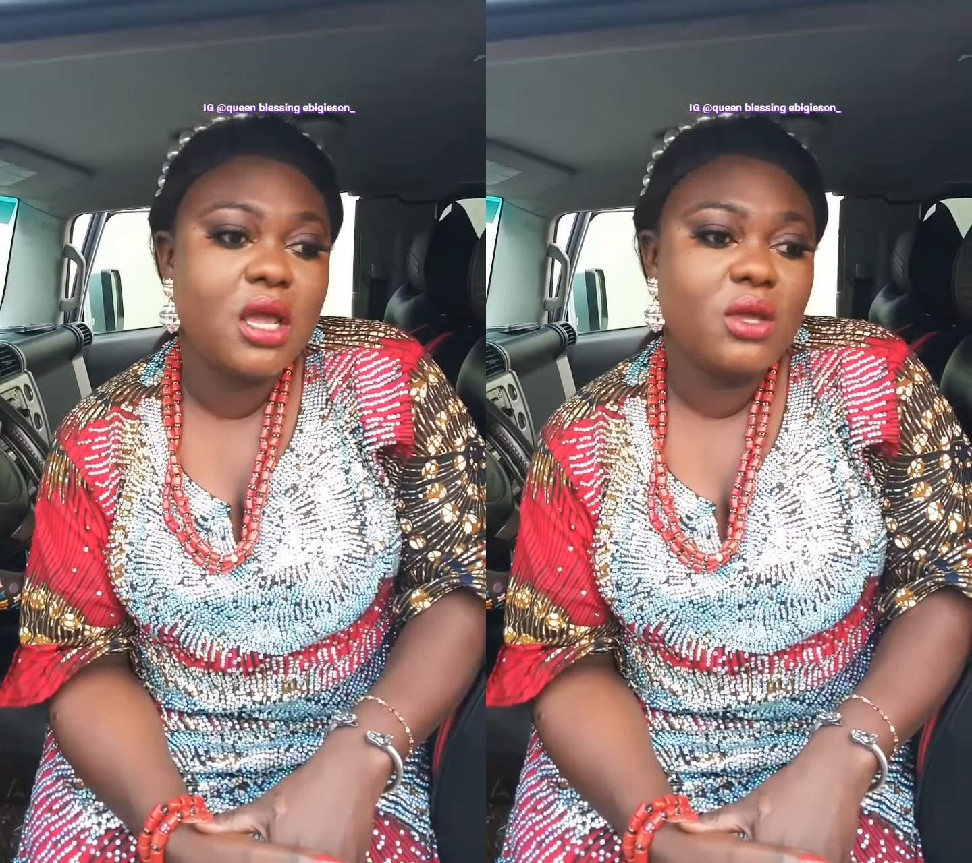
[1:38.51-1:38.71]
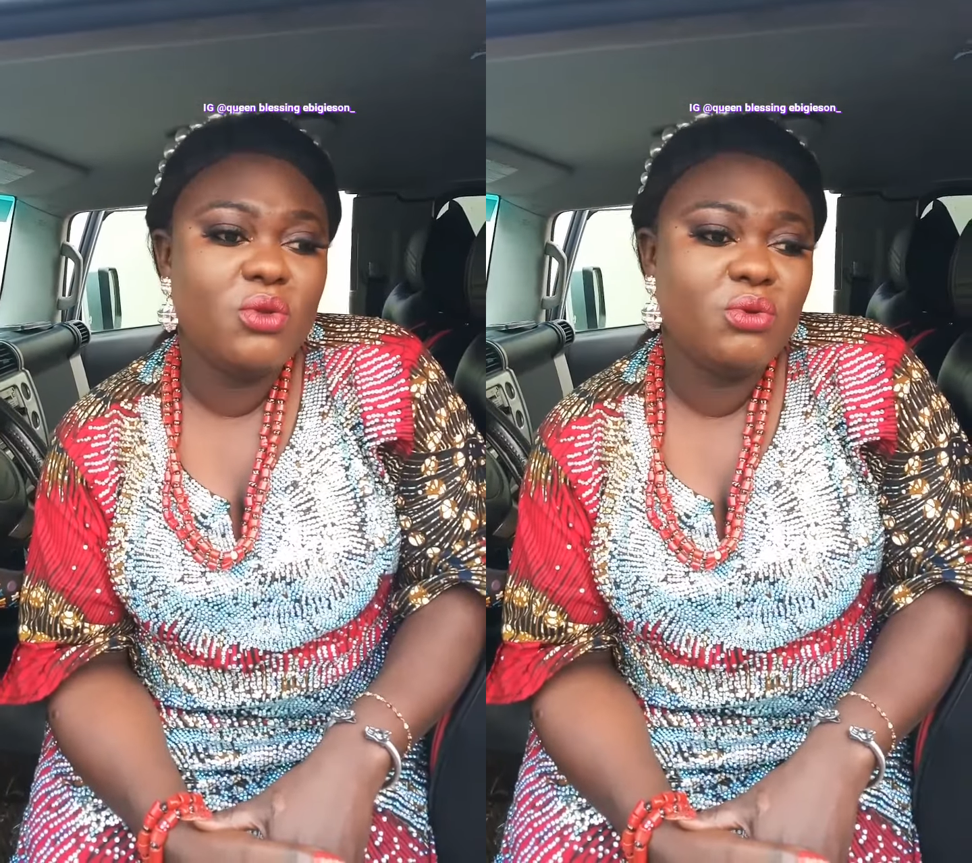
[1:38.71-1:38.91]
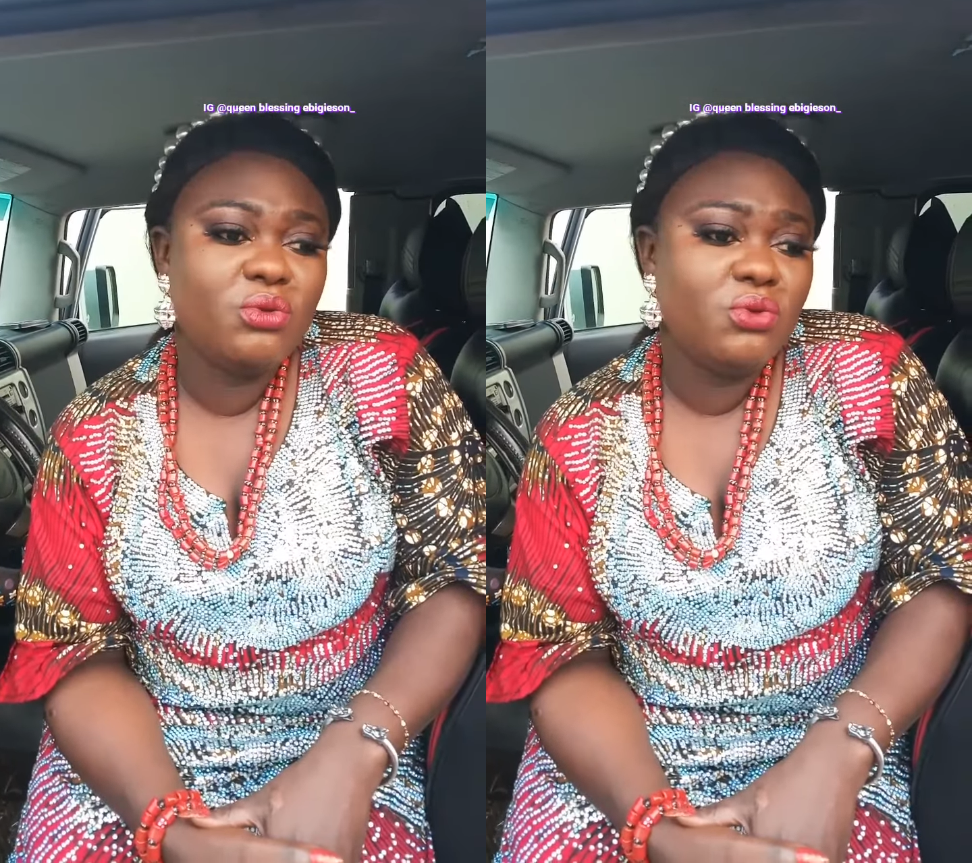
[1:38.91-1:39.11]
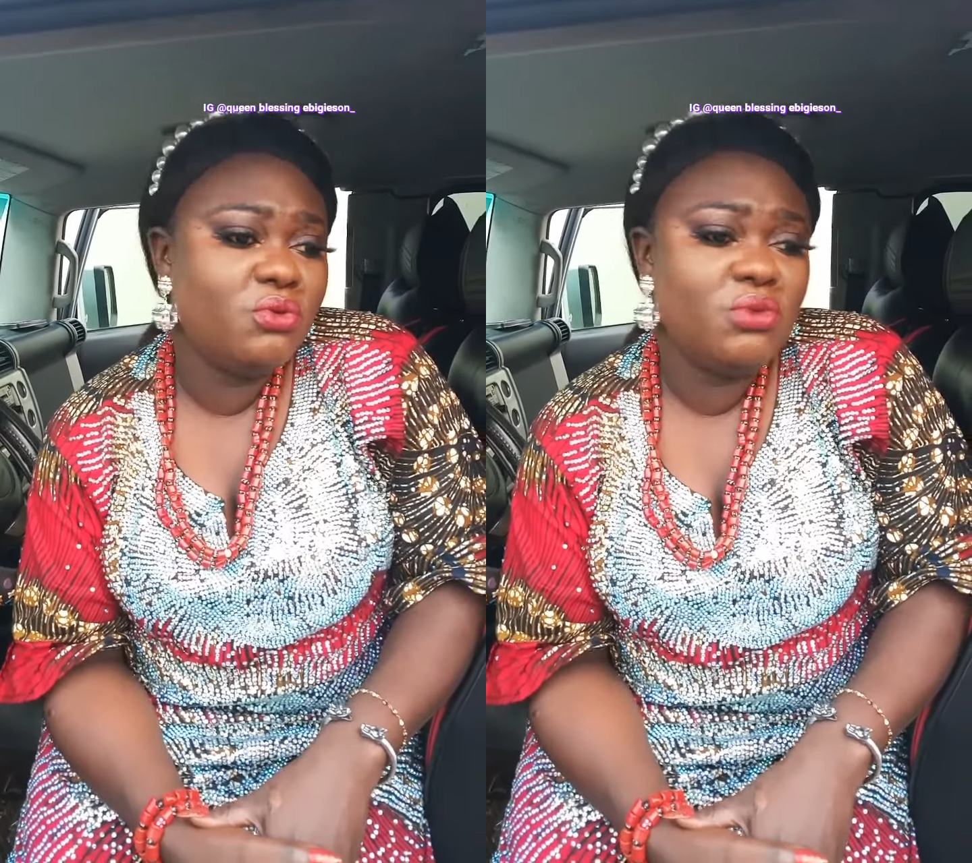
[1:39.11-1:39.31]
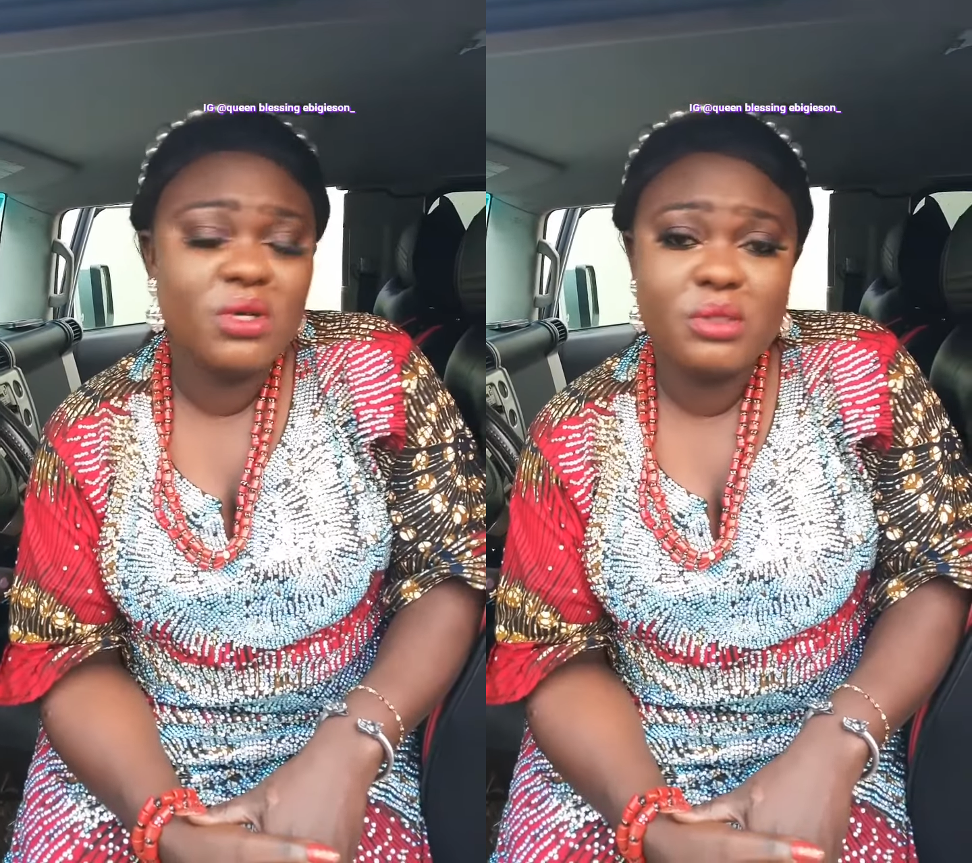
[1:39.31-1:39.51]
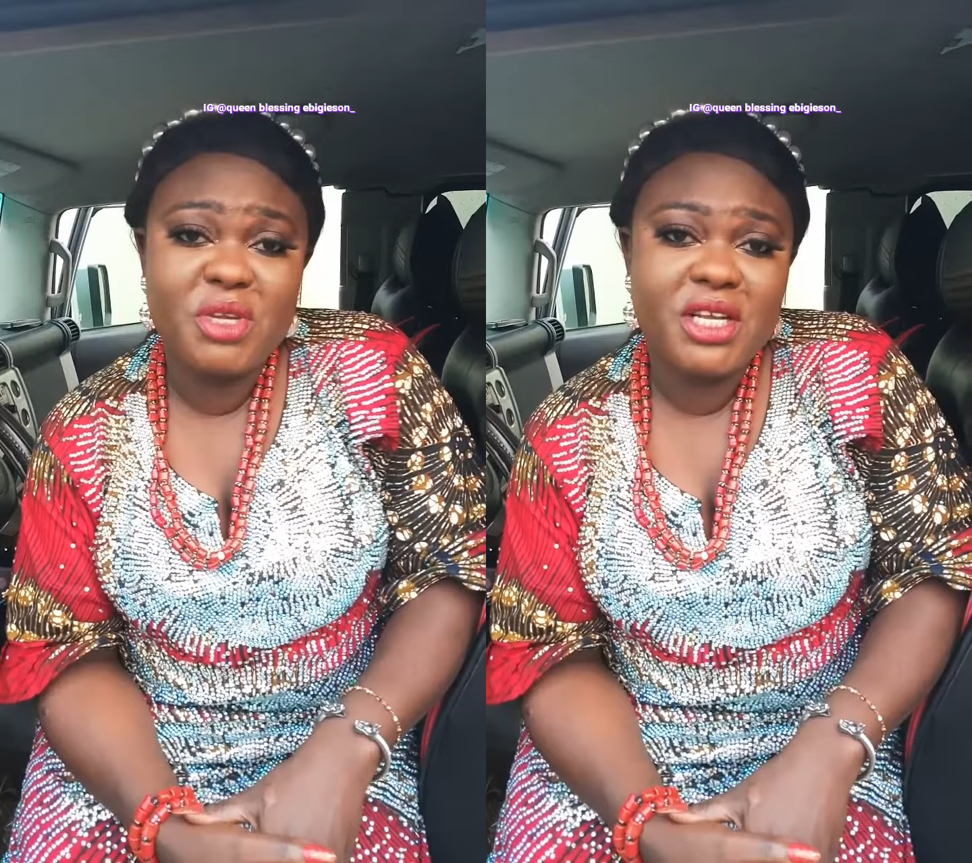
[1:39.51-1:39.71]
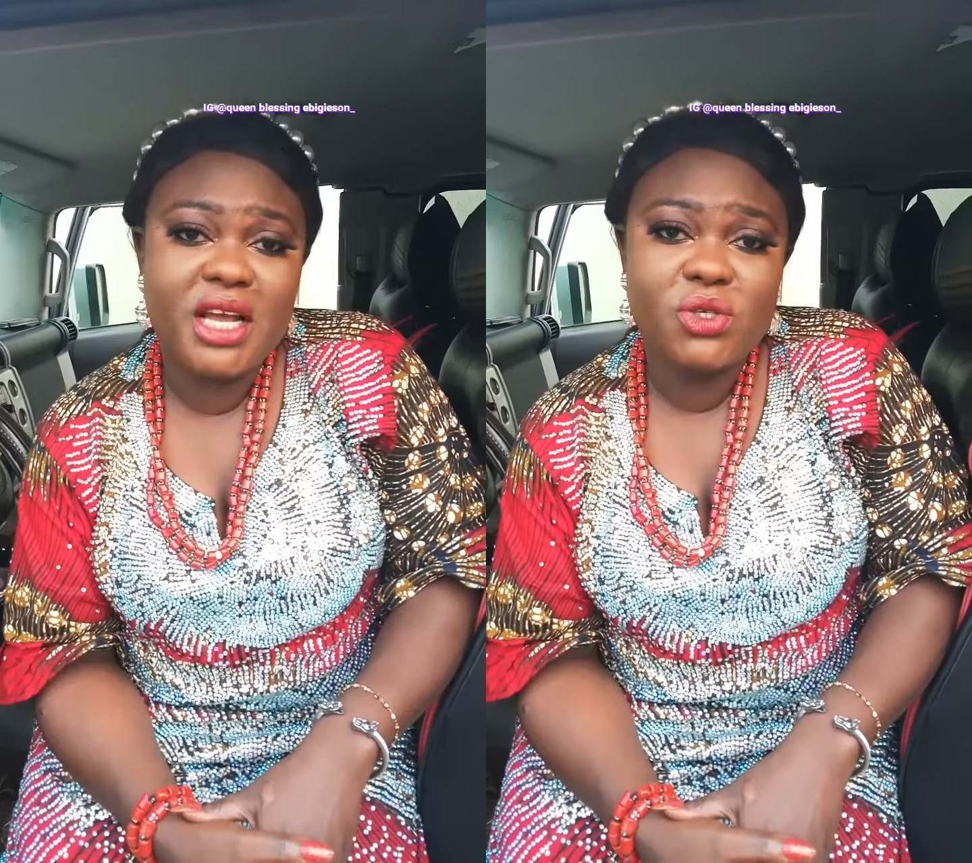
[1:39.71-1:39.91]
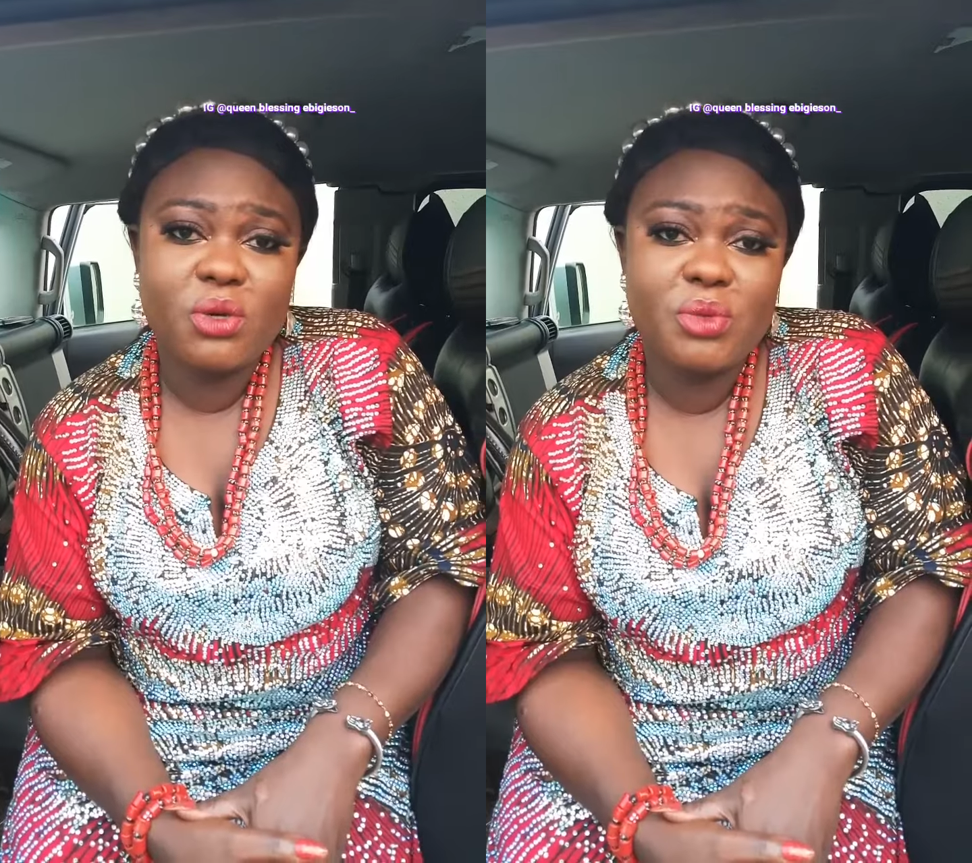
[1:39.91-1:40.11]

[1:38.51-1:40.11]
you know, does menial job.